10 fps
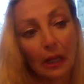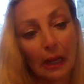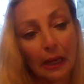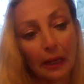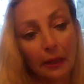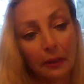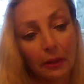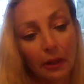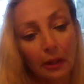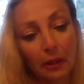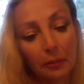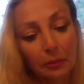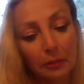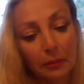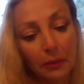And
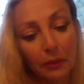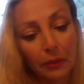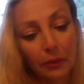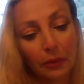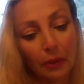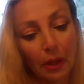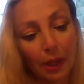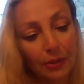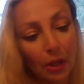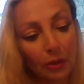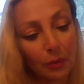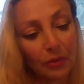I talked